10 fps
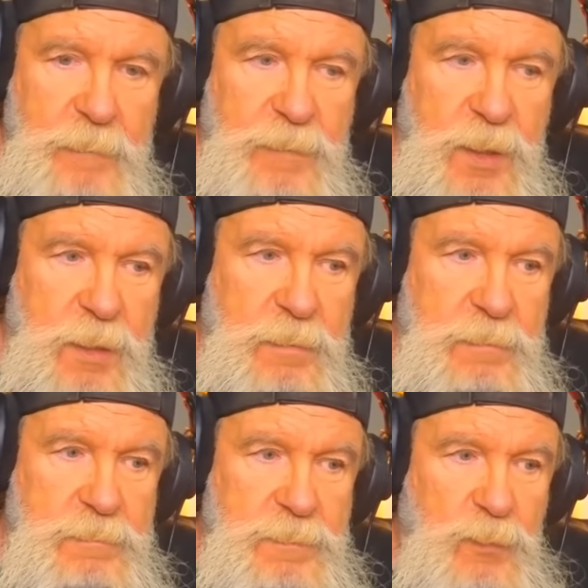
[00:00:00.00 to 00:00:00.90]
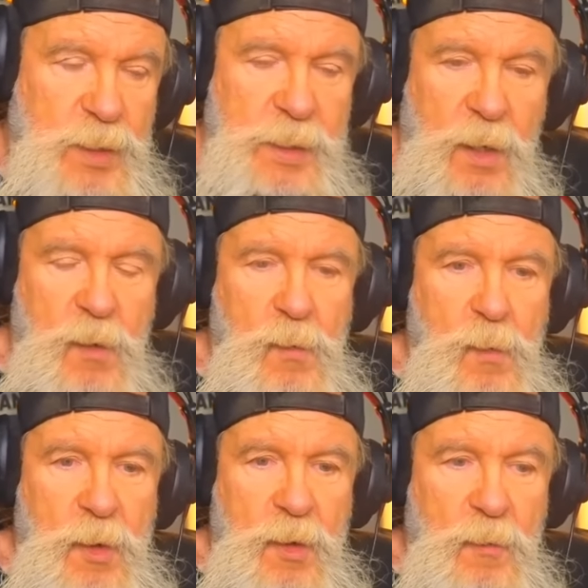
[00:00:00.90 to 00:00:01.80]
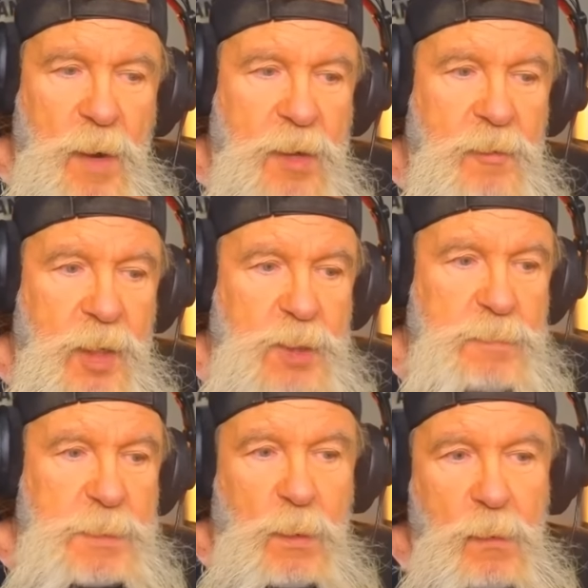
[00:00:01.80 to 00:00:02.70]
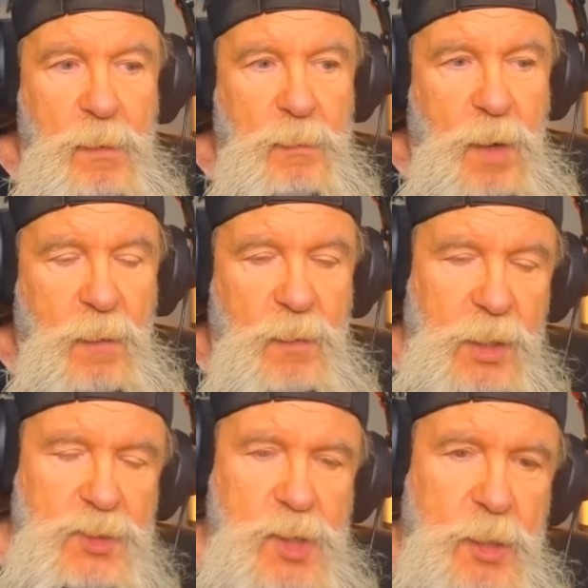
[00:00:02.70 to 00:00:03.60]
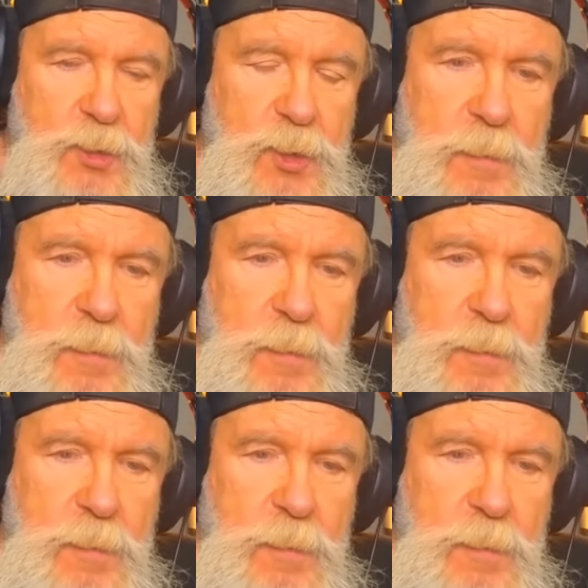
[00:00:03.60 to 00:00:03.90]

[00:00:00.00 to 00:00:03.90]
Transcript: but we know what her record is before, and why would it change?